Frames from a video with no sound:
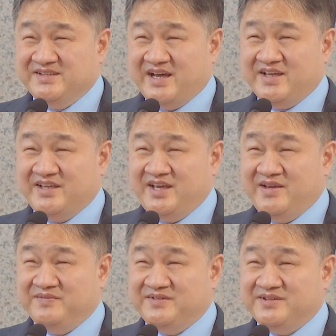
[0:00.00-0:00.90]
I
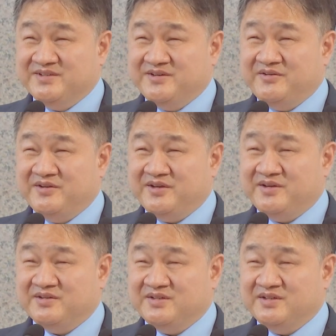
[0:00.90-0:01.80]
came to
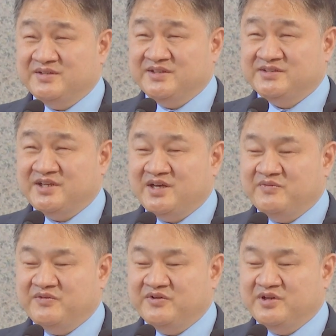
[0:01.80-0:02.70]
Korea this time
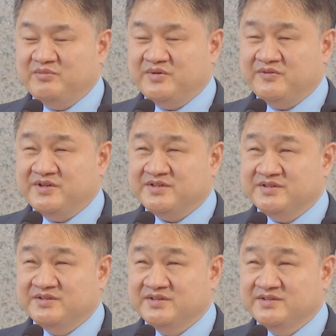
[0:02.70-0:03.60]
for a number of
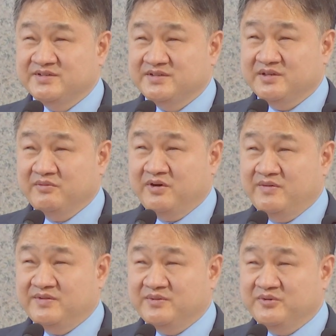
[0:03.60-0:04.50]
reasons. One
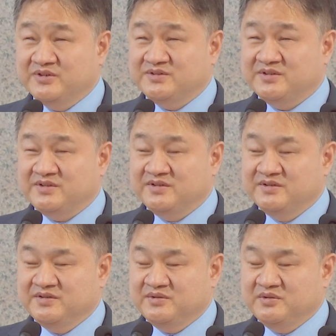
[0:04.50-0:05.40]
of them was to
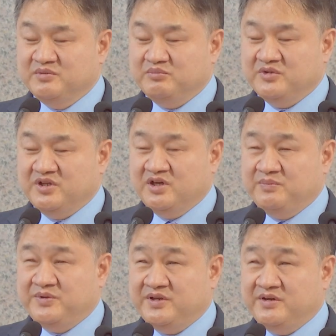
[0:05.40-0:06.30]

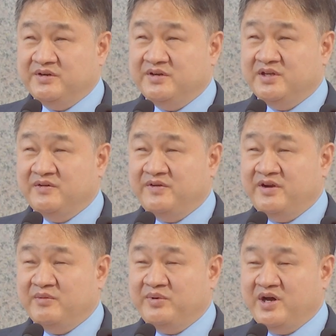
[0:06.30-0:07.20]
appear in a
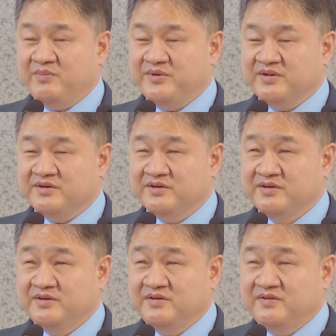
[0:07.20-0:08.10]
very popular,
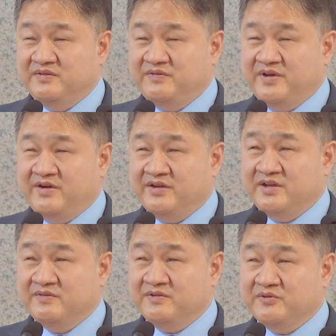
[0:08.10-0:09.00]
very
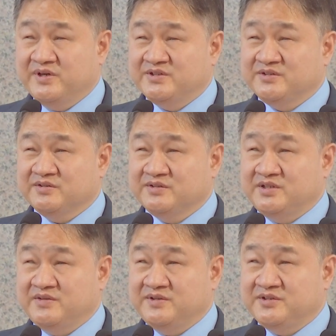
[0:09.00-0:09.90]
influential
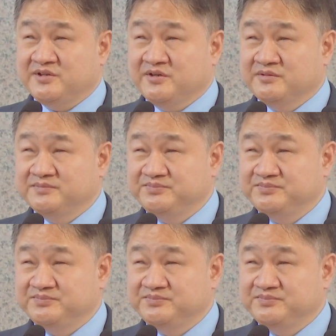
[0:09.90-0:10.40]
TV show.